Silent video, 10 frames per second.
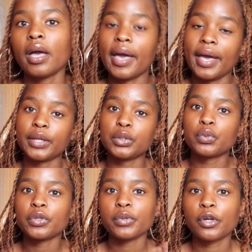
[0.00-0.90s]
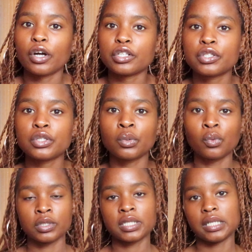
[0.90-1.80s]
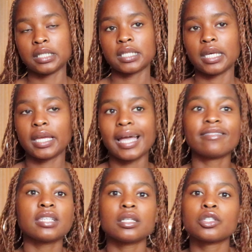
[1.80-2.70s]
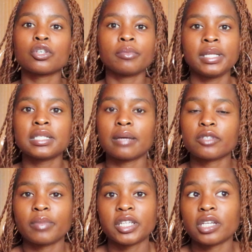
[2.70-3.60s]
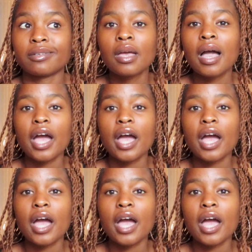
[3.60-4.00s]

And with regards to the water intake, I've said it so many times on my channel,